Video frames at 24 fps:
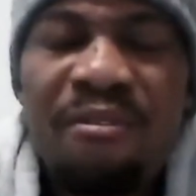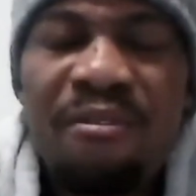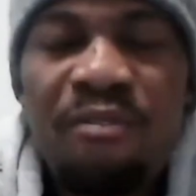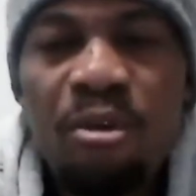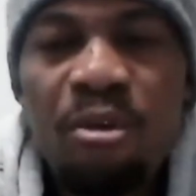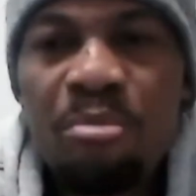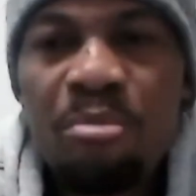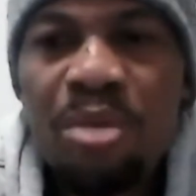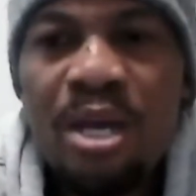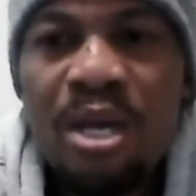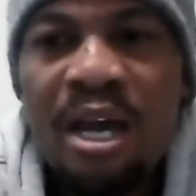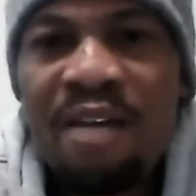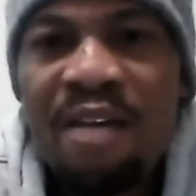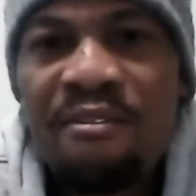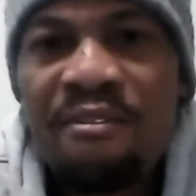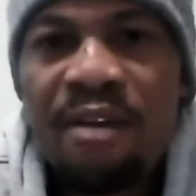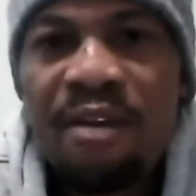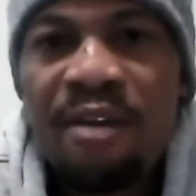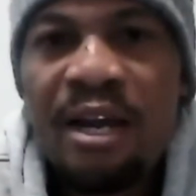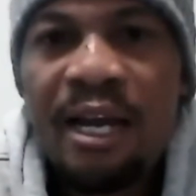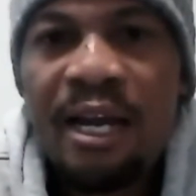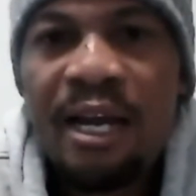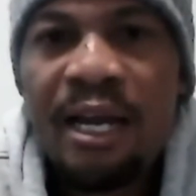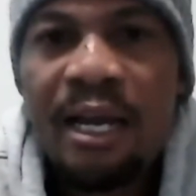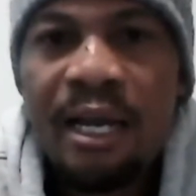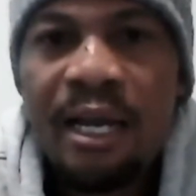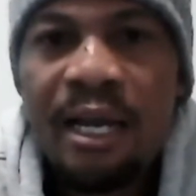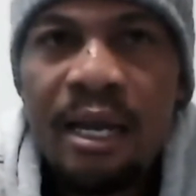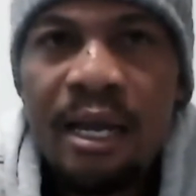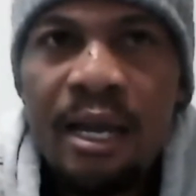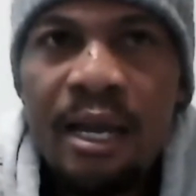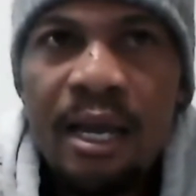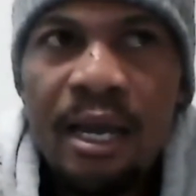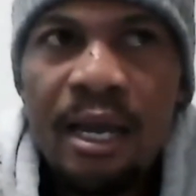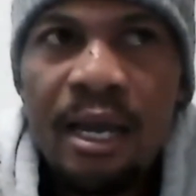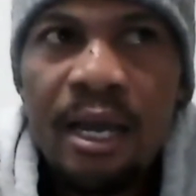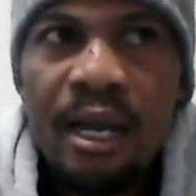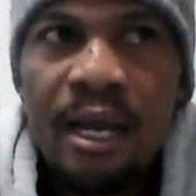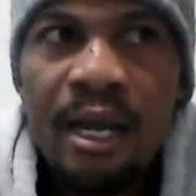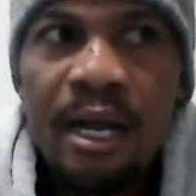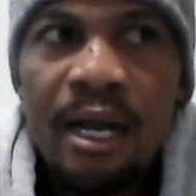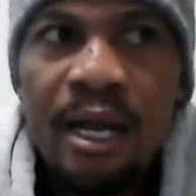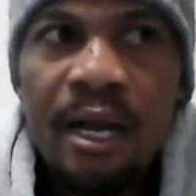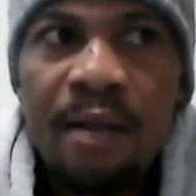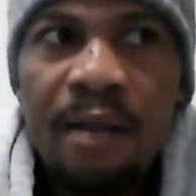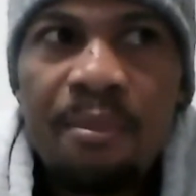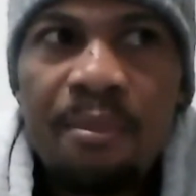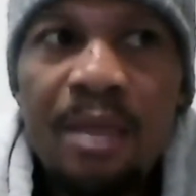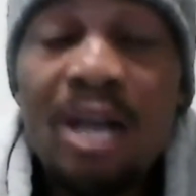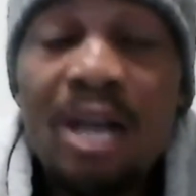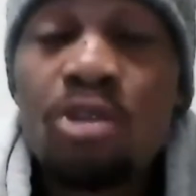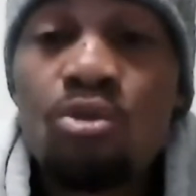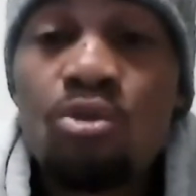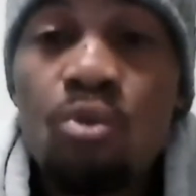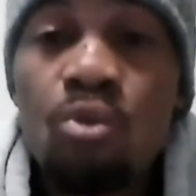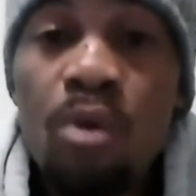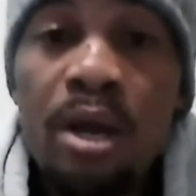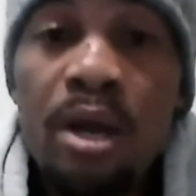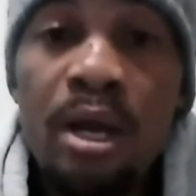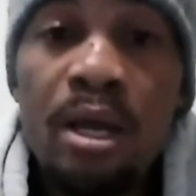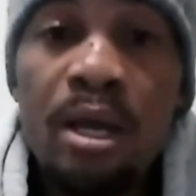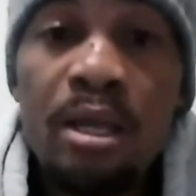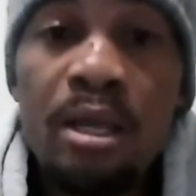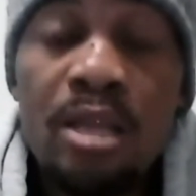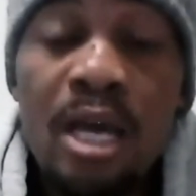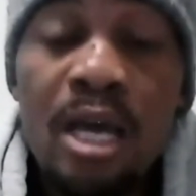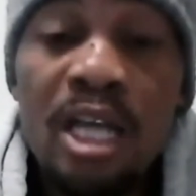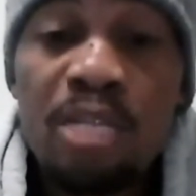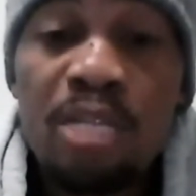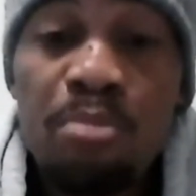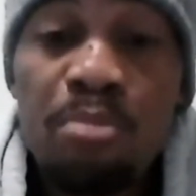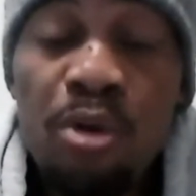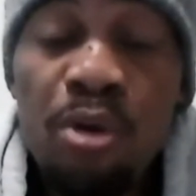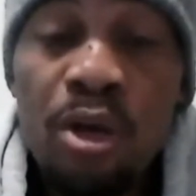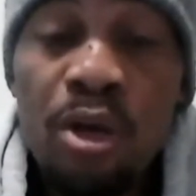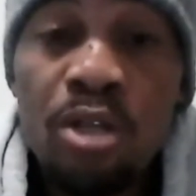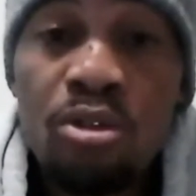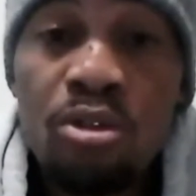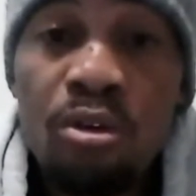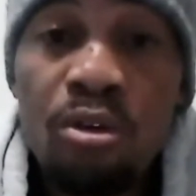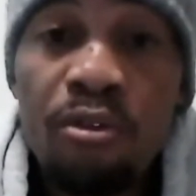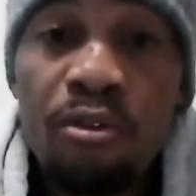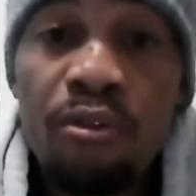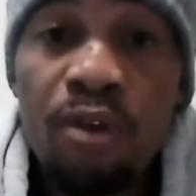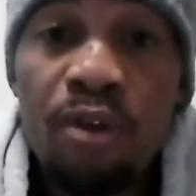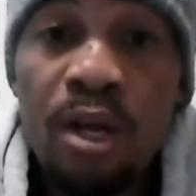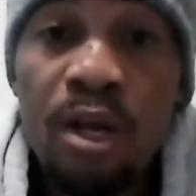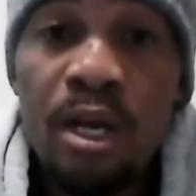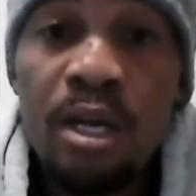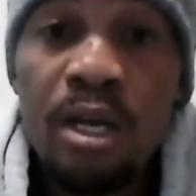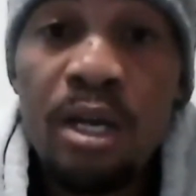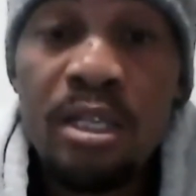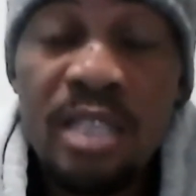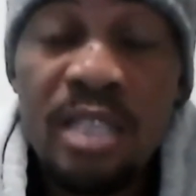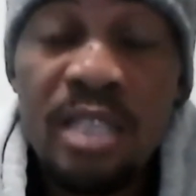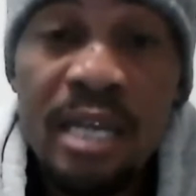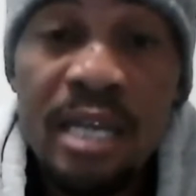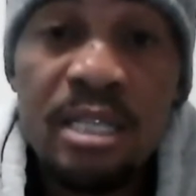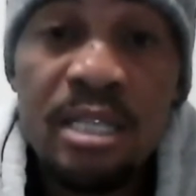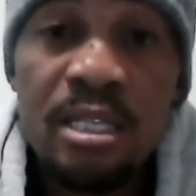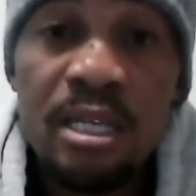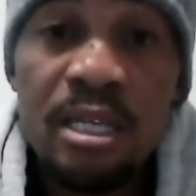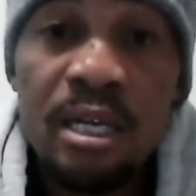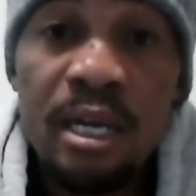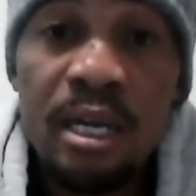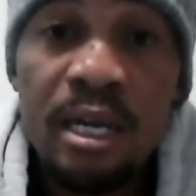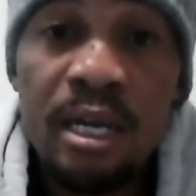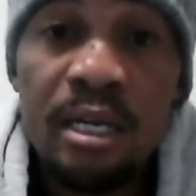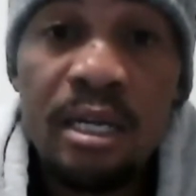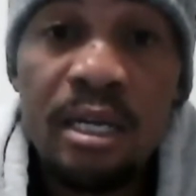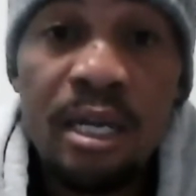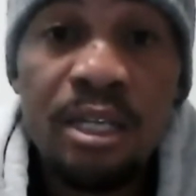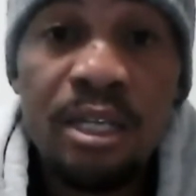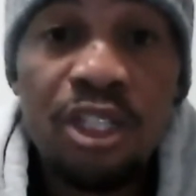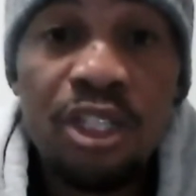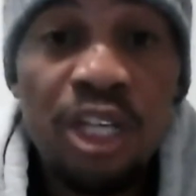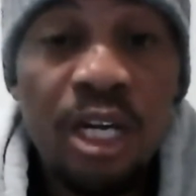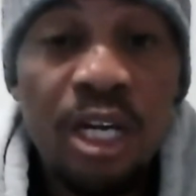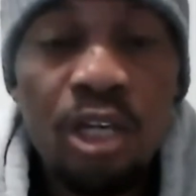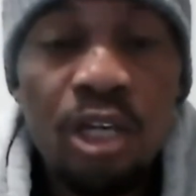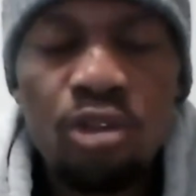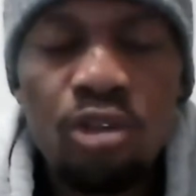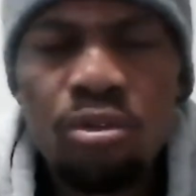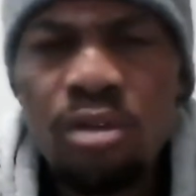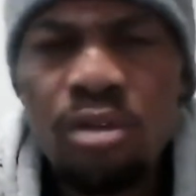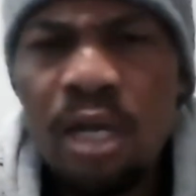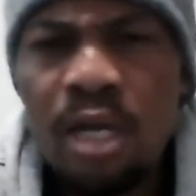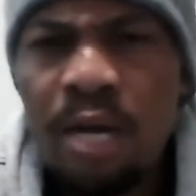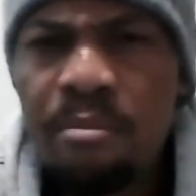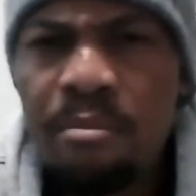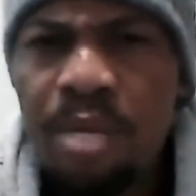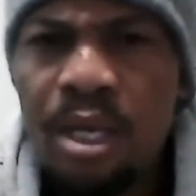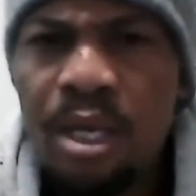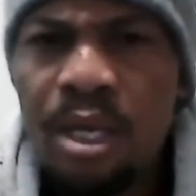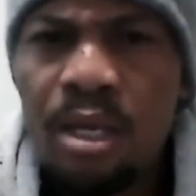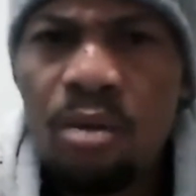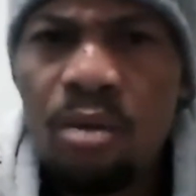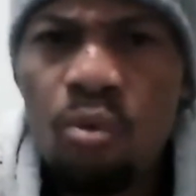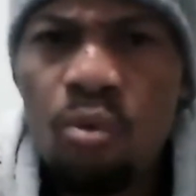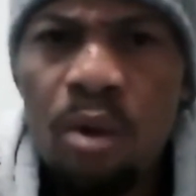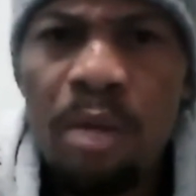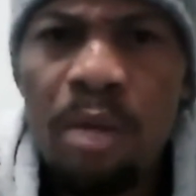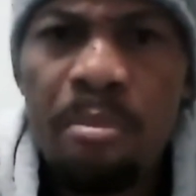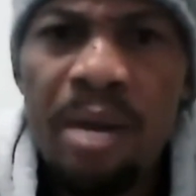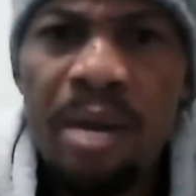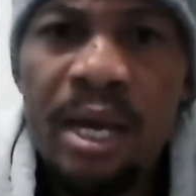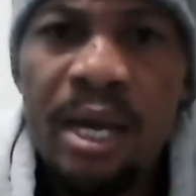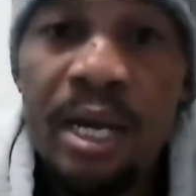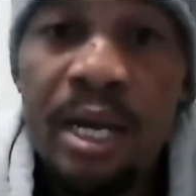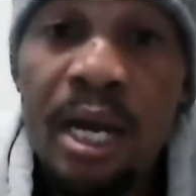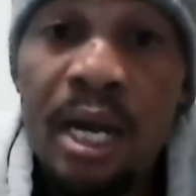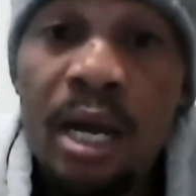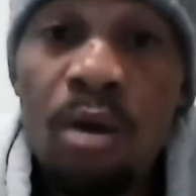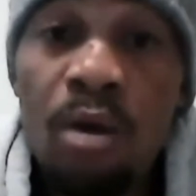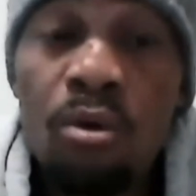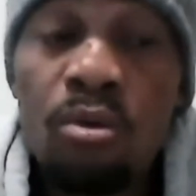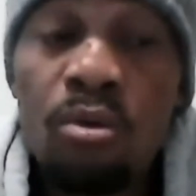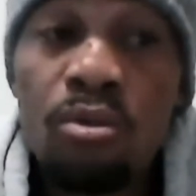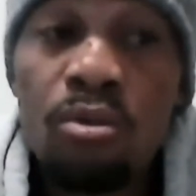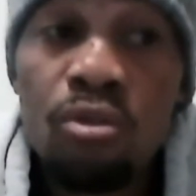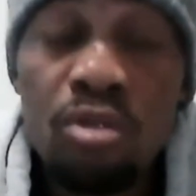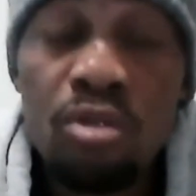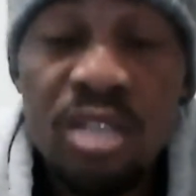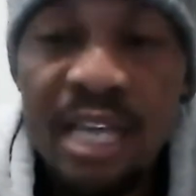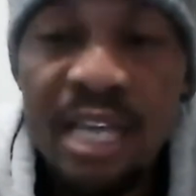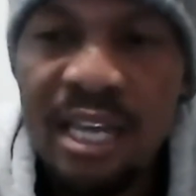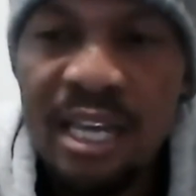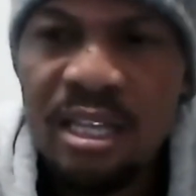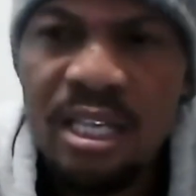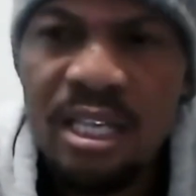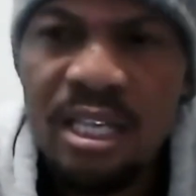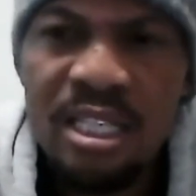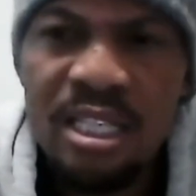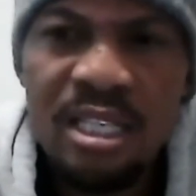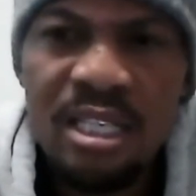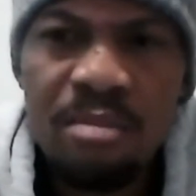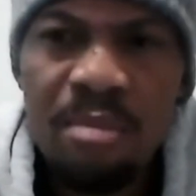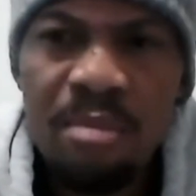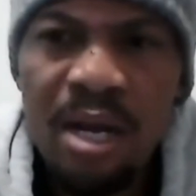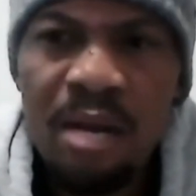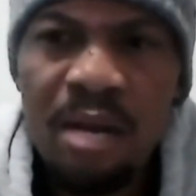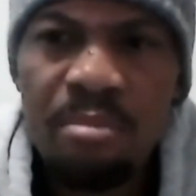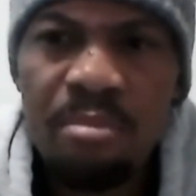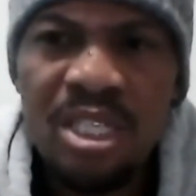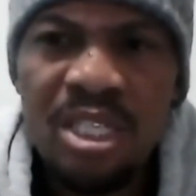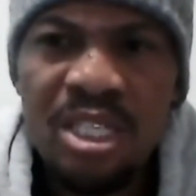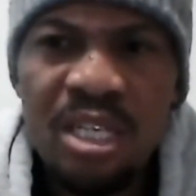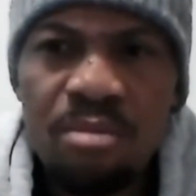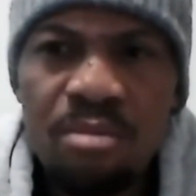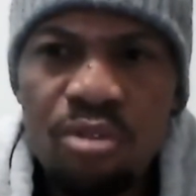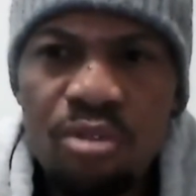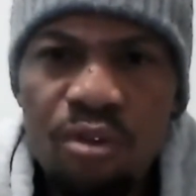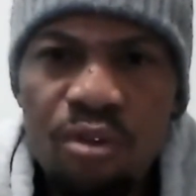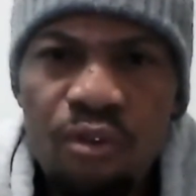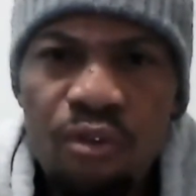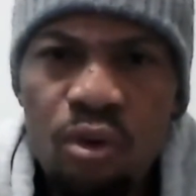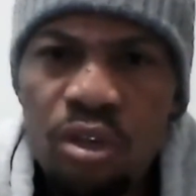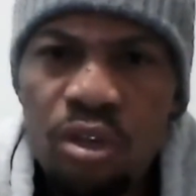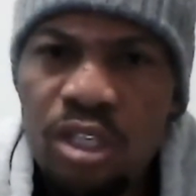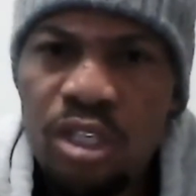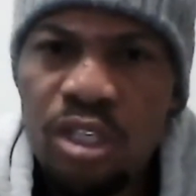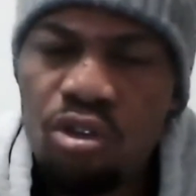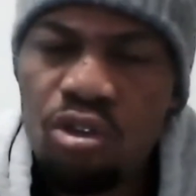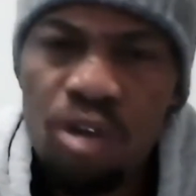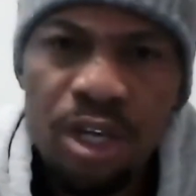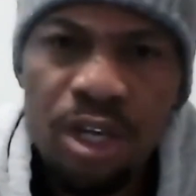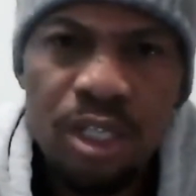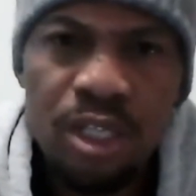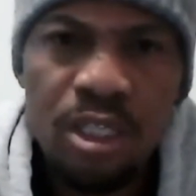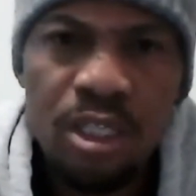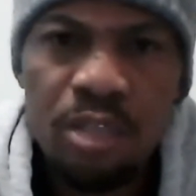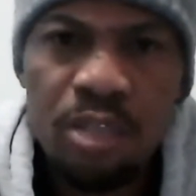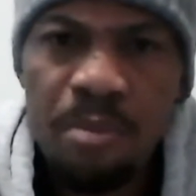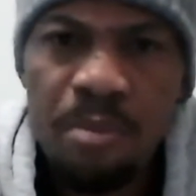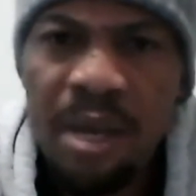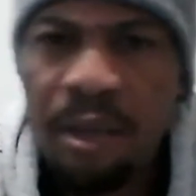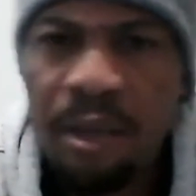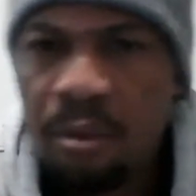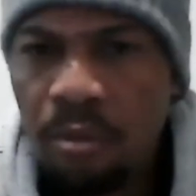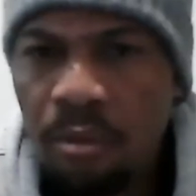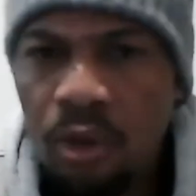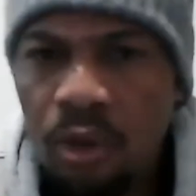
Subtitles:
for me, I feel like that's where the experience of Tyson and Jelle should come in, whereby now you psych the team up in terms of concentration span,